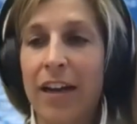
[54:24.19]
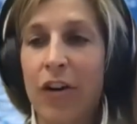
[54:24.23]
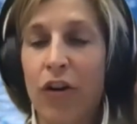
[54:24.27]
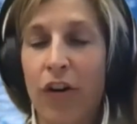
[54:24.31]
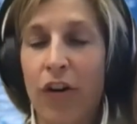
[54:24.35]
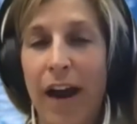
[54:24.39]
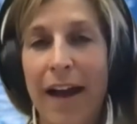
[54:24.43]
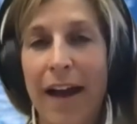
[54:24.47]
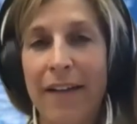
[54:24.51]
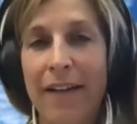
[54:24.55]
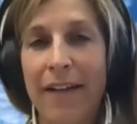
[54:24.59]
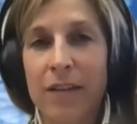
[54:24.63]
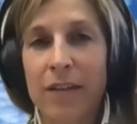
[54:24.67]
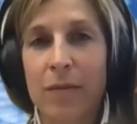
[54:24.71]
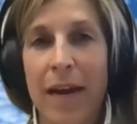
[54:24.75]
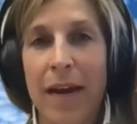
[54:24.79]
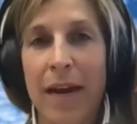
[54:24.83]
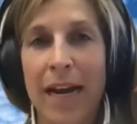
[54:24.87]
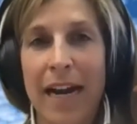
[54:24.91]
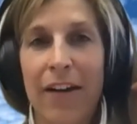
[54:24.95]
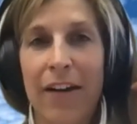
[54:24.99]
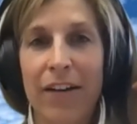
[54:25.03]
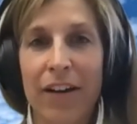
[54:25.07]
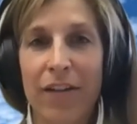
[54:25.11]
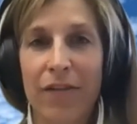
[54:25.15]
crafts
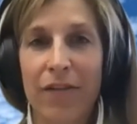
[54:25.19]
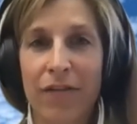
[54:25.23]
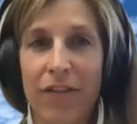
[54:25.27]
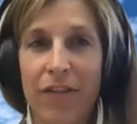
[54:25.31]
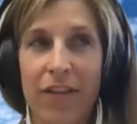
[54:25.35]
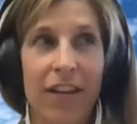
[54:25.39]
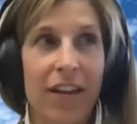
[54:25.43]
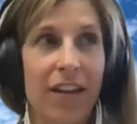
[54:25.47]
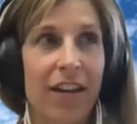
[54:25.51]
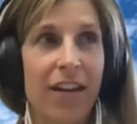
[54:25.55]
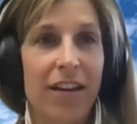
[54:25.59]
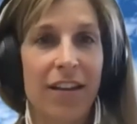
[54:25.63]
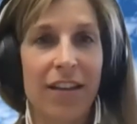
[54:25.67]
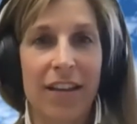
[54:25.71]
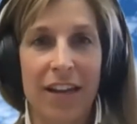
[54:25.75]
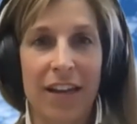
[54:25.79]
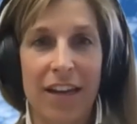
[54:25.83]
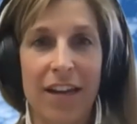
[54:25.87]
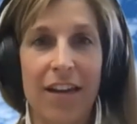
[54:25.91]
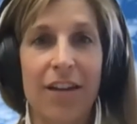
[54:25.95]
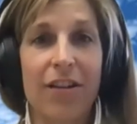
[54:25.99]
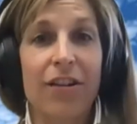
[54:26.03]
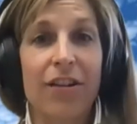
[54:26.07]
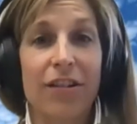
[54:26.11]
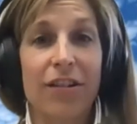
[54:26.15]
made out of the
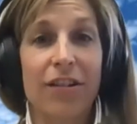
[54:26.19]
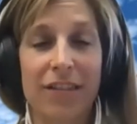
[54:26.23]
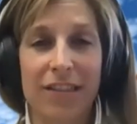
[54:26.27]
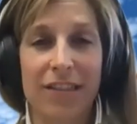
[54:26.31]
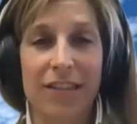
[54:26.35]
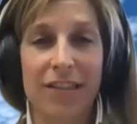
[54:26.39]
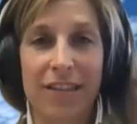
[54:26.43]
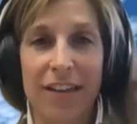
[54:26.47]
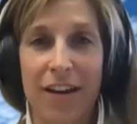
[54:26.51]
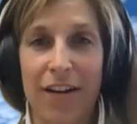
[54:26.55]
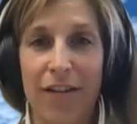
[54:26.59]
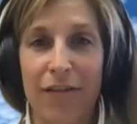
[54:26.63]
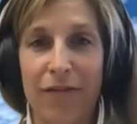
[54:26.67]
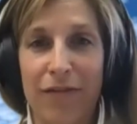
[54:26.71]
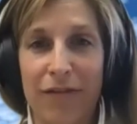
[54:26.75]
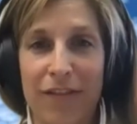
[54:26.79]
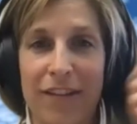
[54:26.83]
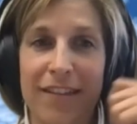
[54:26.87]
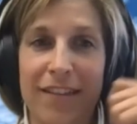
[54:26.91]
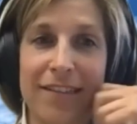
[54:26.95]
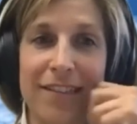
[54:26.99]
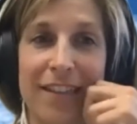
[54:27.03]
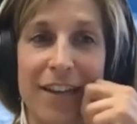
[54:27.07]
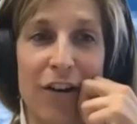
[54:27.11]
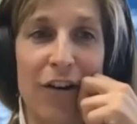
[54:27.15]
the ears of
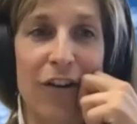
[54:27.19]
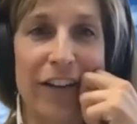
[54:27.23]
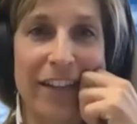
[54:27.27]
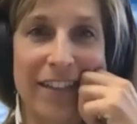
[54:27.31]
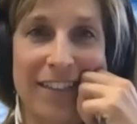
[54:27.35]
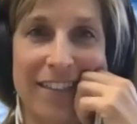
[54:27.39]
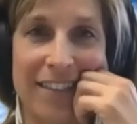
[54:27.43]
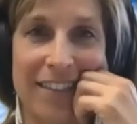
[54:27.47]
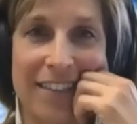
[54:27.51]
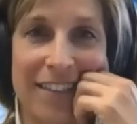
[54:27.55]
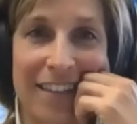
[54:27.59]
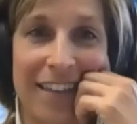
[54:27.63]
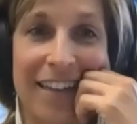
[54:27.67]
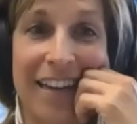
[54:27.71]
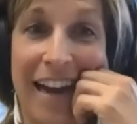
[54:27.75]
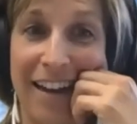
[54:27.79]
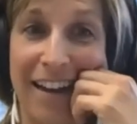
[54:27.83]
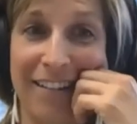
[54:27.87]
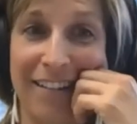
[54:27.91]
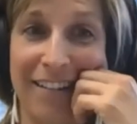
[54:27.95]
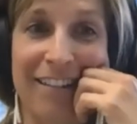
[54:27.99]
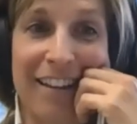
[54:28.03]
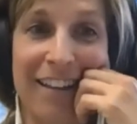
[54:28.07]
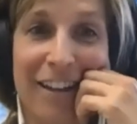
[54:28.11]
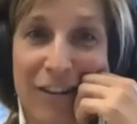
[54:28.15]
the seal it's yeah
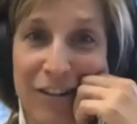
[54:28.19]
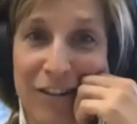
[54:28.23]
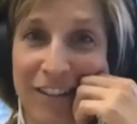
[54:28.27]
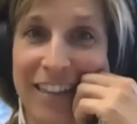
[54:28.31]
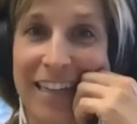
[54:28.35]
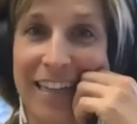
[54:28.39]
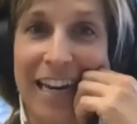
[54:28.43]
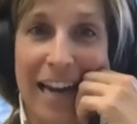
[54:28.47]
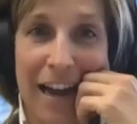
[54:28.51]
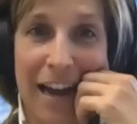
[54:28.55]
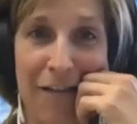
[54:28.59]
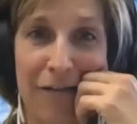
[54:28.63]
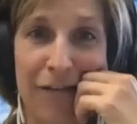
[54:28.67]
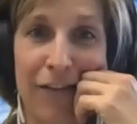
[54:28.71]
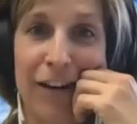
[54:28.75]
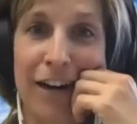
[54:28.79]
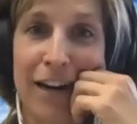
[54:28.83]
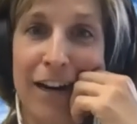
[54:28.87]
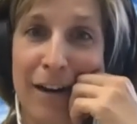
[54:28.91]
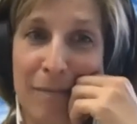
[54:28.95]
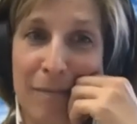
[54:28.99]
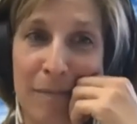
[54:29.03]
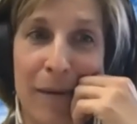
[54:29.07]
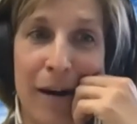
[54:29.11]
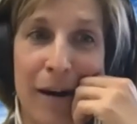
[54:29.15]
literally
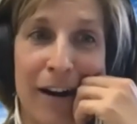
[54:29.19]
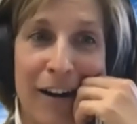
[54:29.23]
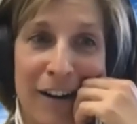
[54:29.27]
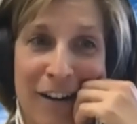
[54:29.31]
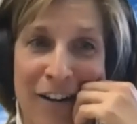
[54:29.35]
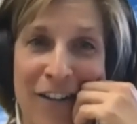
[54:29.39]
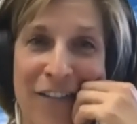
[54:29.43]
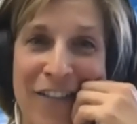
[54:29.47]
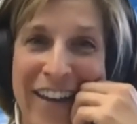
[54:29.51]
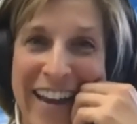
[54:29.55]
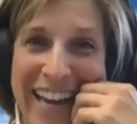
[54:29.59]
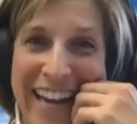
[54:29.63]
every part of